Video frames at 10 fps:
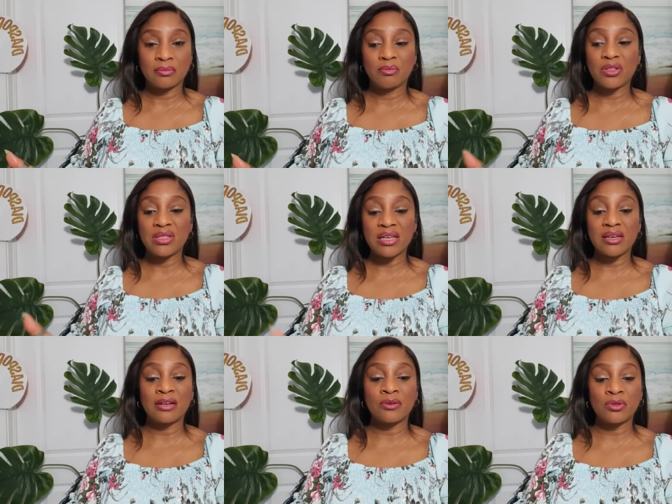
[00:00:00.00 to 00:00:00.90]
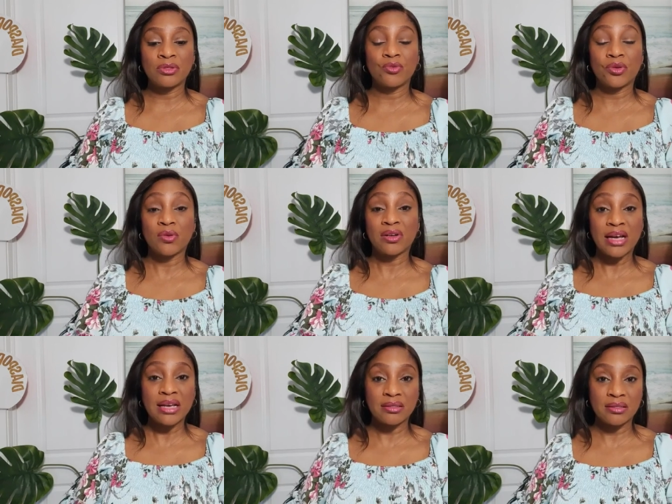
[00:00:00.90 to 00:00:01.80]
But they cannot
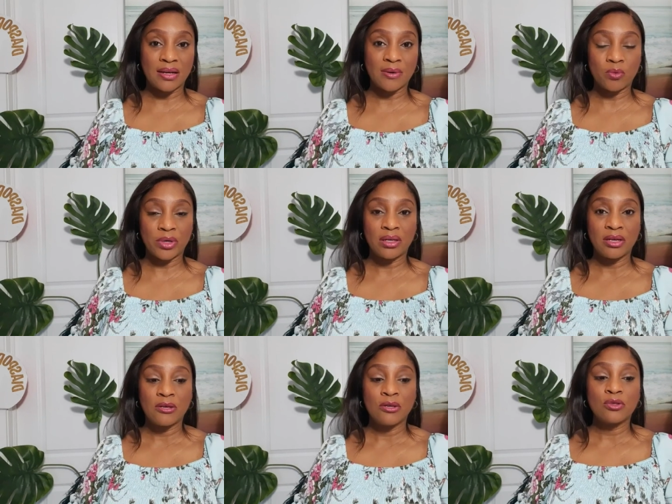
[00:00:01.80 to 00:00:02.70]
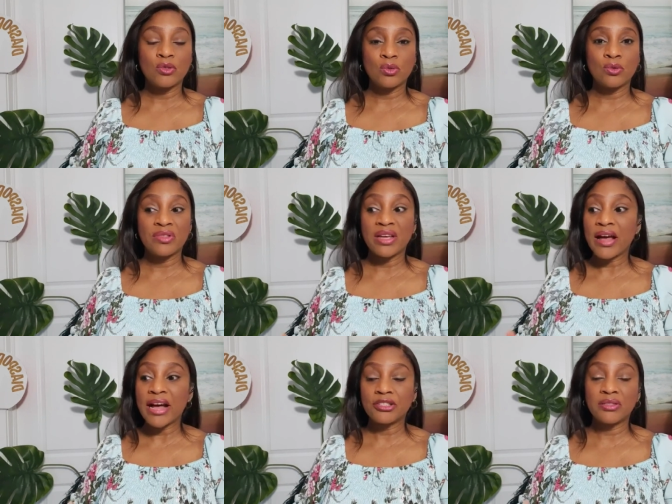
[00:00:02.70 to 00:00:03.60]
recognize it that way. So they're
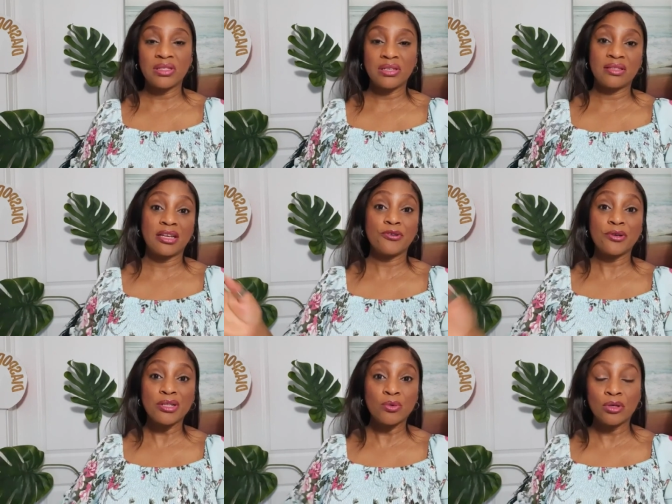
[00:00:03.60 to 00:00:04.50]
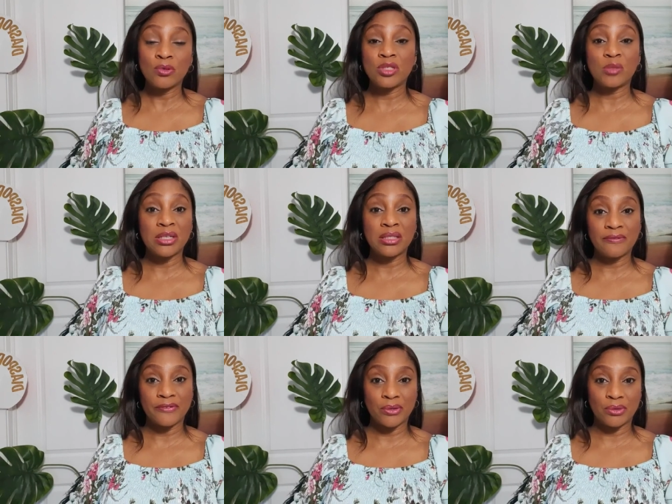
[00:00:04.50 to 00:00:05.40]
actually thinking that you're the one who's being
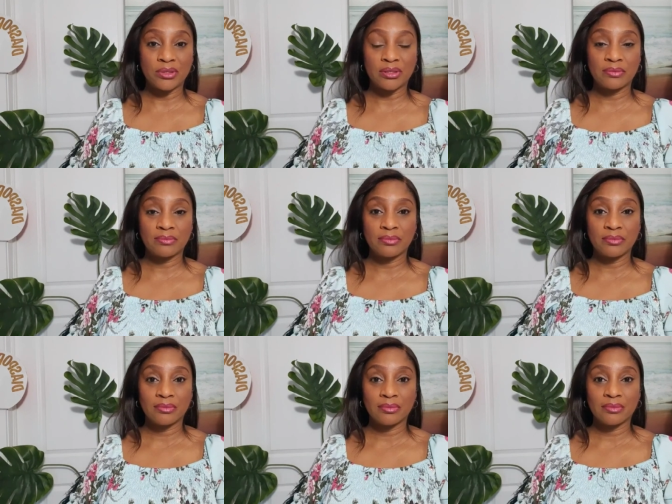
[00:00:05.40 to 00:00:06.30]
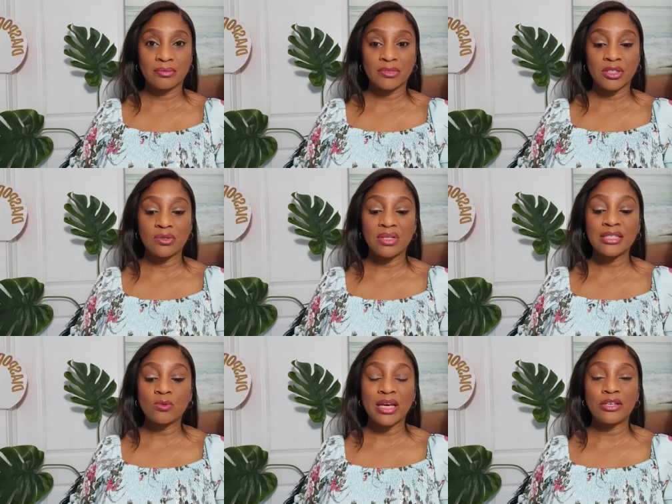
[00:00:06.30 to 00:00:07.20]
difficult. So
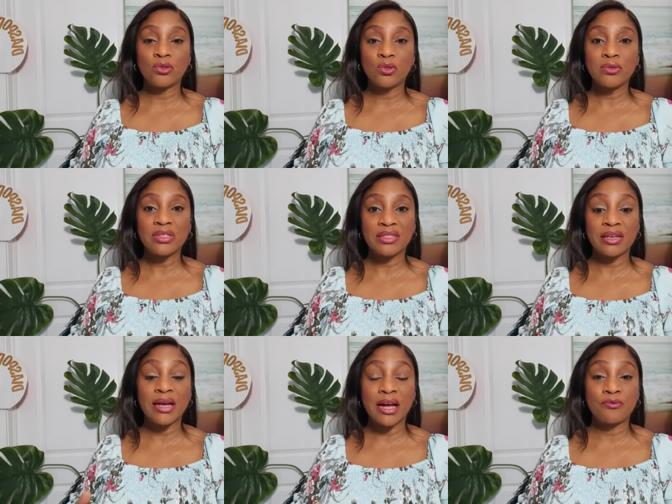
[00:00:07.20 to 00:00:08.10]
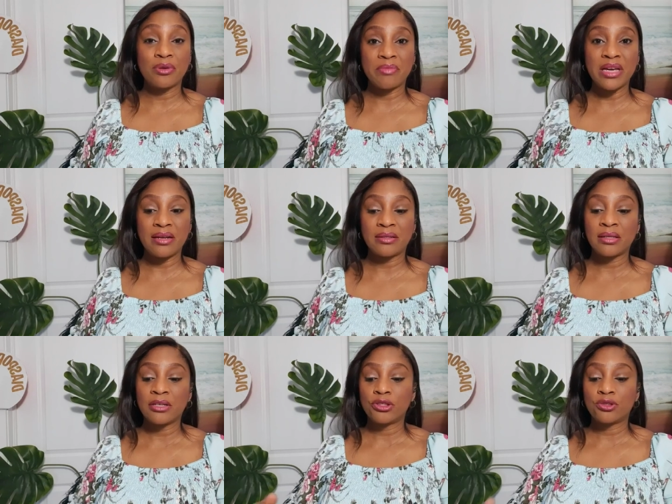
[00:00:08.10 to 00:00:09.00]
that's why you don't stay and remain
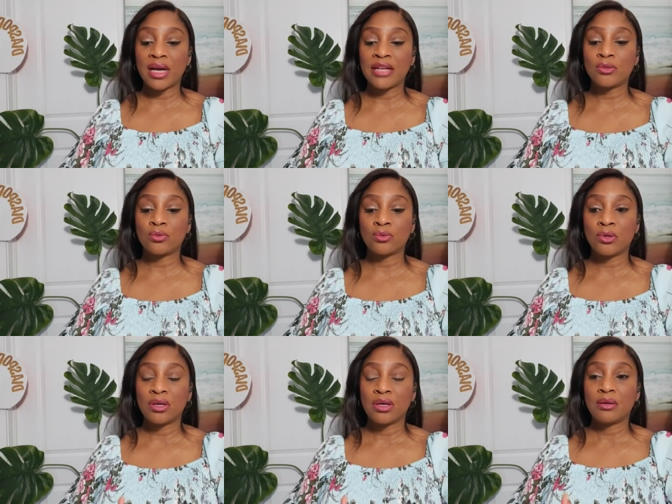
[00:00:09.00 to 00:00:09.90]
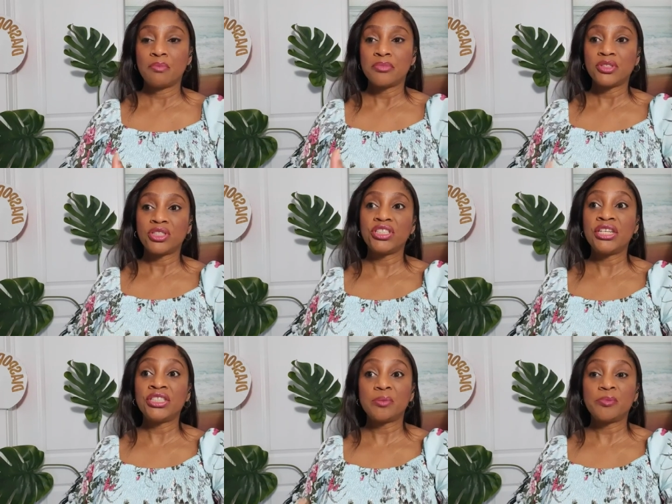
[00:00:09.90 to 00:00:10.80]
trying to
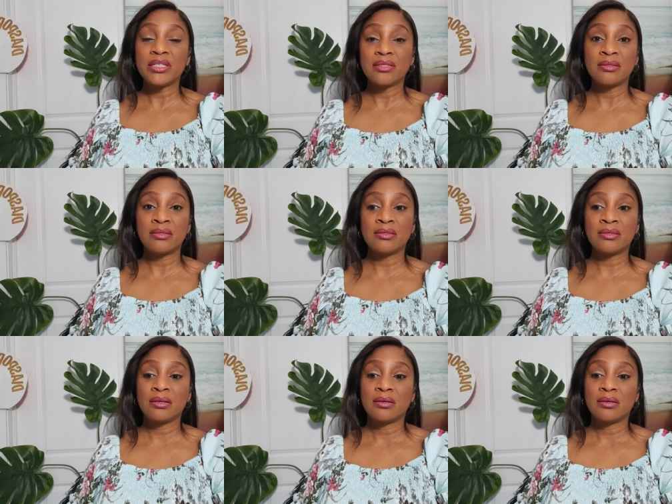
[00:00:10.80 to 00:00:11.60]
change a person's